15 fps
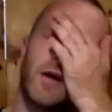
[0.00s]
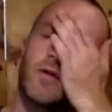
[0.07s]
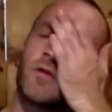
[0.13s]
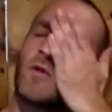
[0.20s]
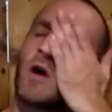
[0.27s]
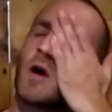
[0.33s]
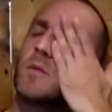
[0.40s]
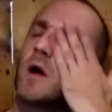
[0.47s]

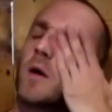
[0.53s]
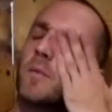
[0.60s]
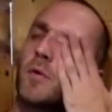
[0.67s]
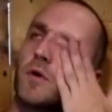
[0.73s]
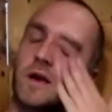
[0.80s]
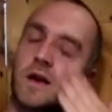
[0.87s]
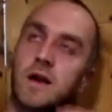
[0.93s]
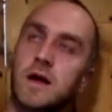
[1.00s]
rope dart
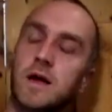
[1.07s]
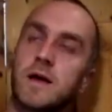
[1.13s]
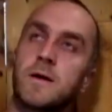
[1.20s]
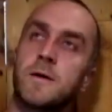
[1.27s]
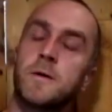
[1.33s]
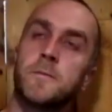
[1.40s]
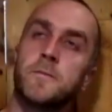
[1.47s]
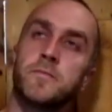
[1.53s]
point, like
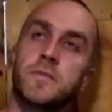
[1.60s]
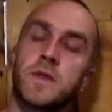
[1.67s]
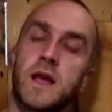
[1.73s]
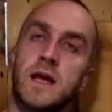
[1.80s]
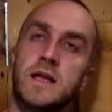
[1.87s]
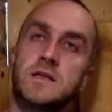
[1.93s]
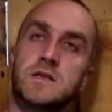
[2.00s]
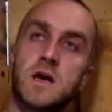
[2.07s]

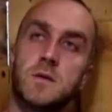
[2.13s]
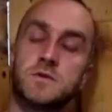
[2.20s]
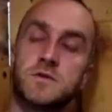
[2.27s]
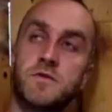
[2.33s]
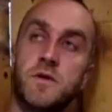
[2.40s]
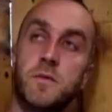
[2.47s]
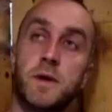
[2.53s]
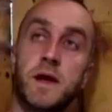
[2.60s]
in terms of
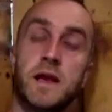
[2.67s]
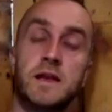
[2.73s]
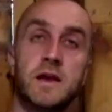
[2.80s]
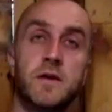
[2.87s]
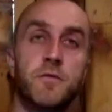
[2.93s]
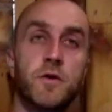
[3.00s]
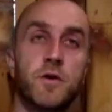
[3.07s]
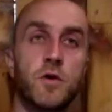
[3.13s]
it being
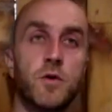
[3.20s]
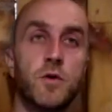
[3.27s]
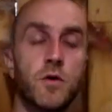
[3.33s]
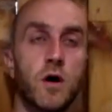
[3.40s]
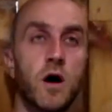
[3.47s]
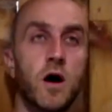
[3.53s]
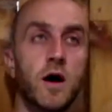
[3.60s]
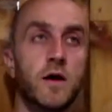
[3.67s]
difficult,
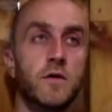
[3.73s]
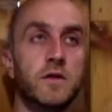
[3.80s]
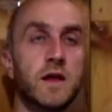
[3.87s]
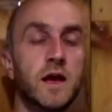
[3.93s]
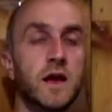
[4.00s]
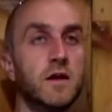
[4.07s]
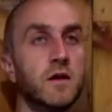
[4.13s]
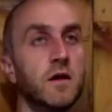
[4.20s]
I
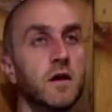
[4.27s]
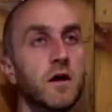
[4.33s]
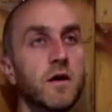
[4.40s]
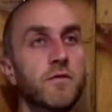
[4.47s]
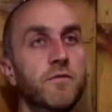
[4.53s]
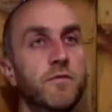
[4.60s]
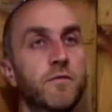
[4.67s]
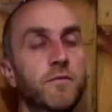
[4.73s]
did
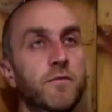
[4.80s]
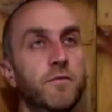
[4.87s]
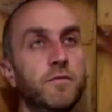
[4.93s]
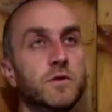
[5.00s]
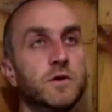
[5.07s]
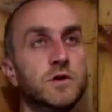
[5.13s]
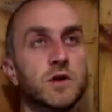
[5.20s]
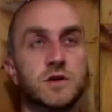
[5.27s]

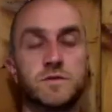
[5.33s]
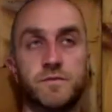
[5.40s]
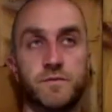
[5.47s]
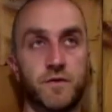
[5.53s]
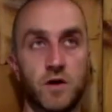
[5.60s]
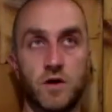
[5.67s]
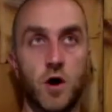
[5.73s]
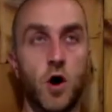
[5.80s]
just
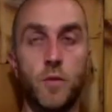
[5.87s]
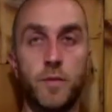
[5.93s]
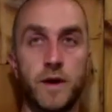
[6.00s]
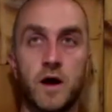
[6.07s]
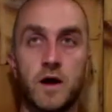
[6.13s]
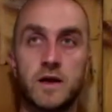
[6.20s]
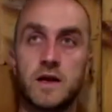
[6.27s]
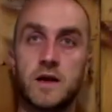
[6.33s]
for hobby,
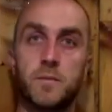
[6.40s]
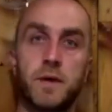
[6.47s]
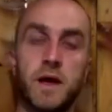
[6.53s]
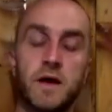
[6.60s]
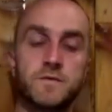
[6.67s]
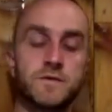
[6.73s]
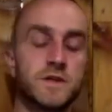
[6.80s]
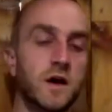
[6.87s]
I did a bit
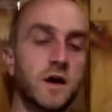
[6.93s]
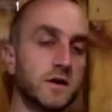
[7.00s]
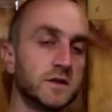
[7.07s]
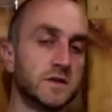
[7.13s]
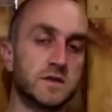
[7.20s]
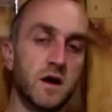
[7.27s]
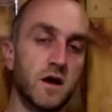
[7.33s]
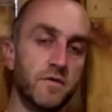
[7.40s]
of circus
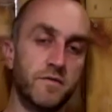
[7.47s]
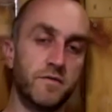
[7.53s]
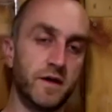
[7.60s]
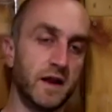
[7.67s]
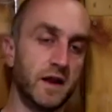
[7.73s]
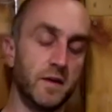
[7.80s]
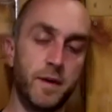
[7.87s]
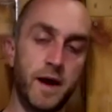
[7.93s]
stuff
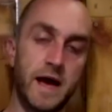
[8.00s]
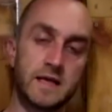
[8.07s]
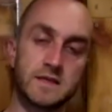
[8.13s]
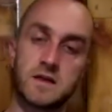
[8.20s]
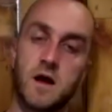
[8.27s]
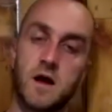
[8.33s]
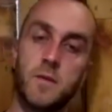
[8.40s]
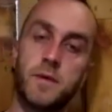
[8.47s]
in the past,
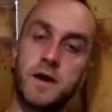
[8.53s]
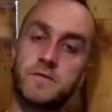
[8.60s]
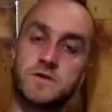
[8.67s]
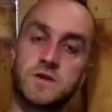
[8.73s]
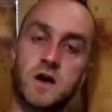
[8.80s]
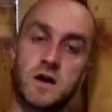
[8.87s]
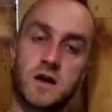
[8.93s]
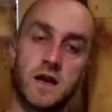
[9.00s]
like a bit of
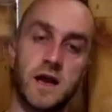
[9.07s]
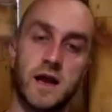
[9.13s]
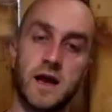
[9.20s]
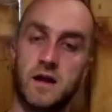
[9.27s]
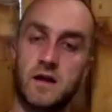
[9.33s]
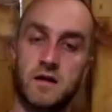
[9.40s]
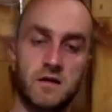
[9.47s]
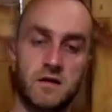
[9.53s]

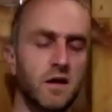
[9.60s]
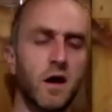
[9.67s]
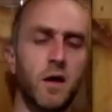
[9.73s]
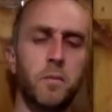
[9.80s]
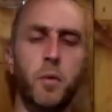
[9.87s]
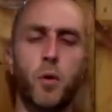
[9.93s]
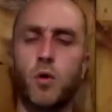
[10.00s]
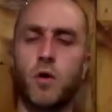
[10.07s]
juggling and, you know,
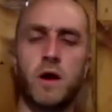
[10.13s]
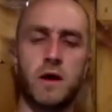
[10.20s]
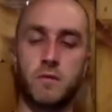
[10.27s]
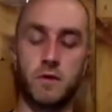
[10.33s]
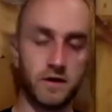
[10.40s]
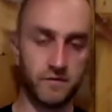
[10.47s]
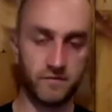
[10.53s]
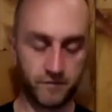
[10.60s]
poi
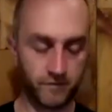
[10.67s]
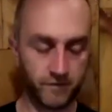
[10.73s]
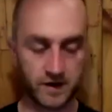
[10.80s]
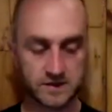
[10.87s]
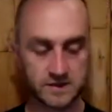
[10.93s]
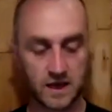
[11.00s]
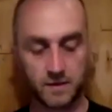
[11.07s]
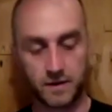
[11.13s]
when it
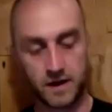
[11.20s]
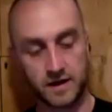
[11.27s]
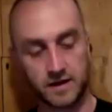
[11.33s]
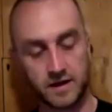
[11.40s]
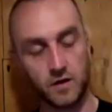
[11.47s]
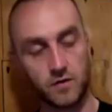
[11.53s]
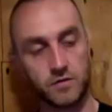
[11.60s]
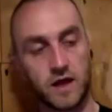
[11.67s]
first came out in the
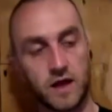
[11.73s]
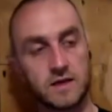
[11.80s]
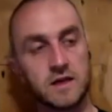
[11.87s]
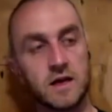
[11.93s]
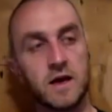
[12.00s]
old days.